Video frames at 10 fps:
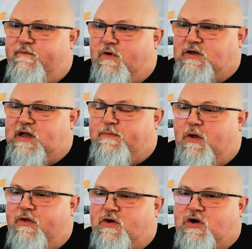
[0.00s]
For
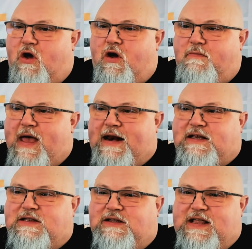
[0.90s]
example, there's
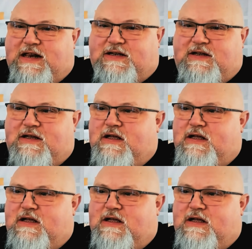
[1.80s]
automatic delete.